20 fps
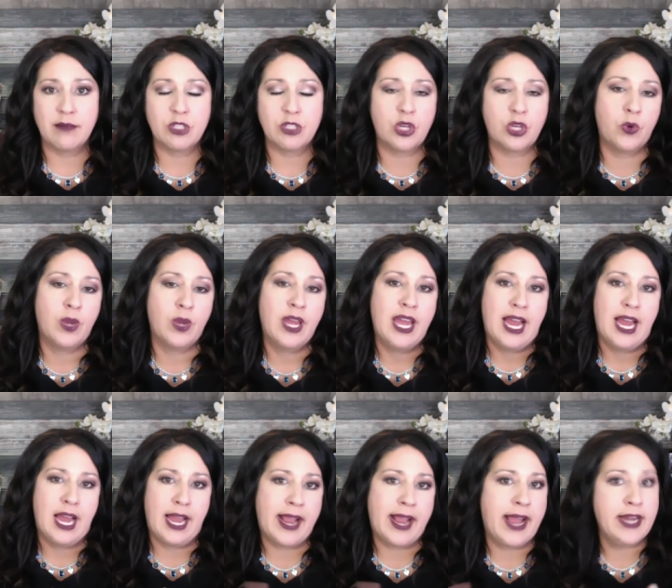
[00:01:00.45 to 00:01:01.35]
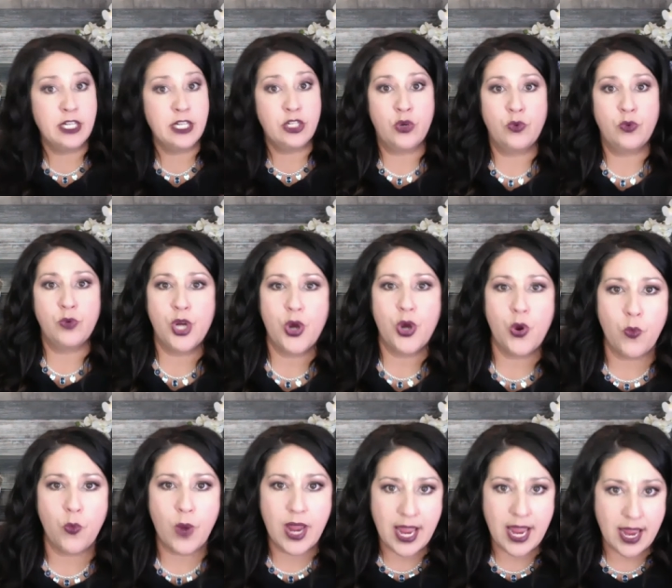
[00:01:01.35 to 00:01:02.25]
So I kind of don't know
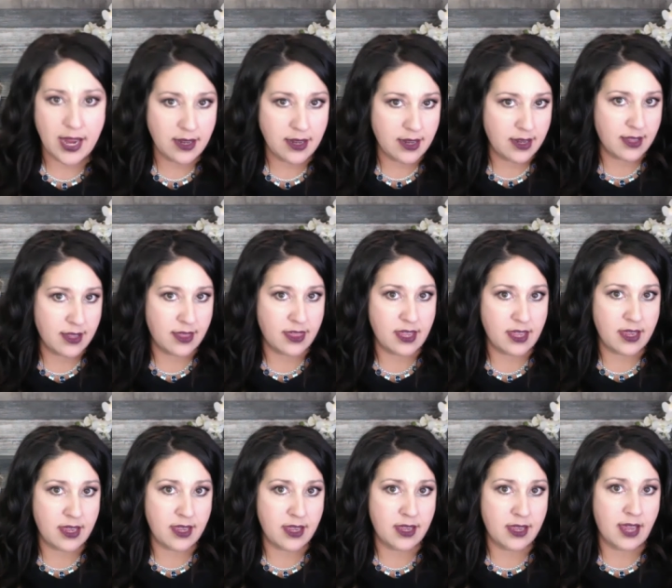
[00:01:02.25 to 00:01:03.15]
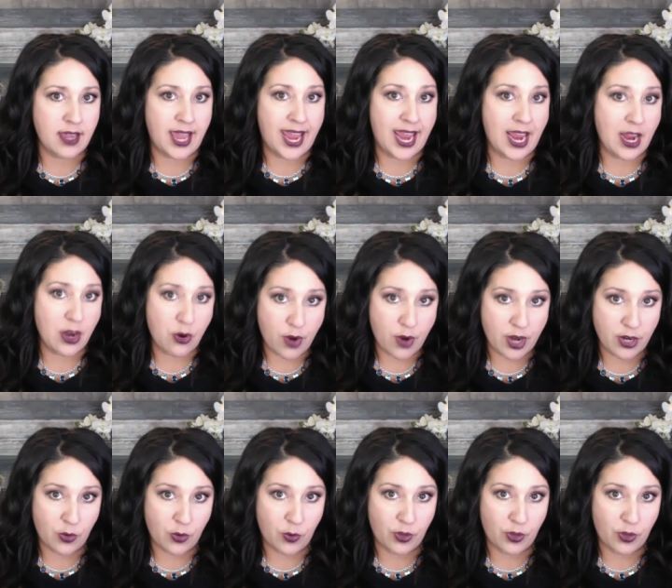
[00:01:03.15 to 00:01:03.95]
when the hand cradle